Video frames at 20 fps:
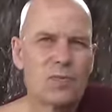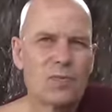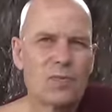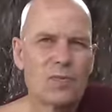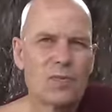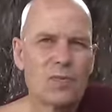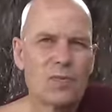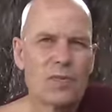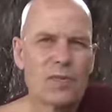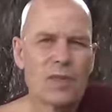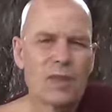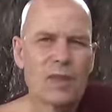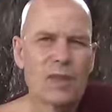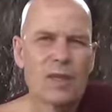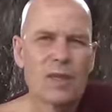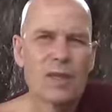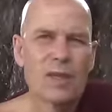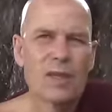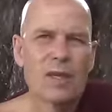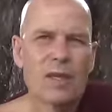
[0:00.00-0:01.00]

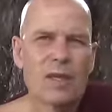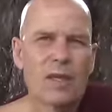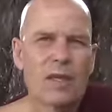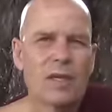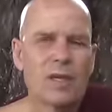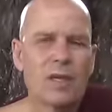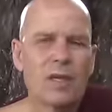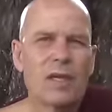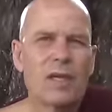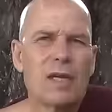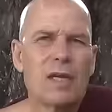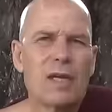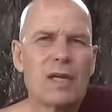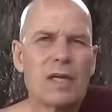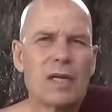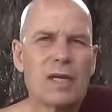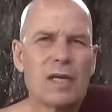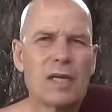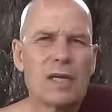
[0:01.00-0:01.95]
[no speech]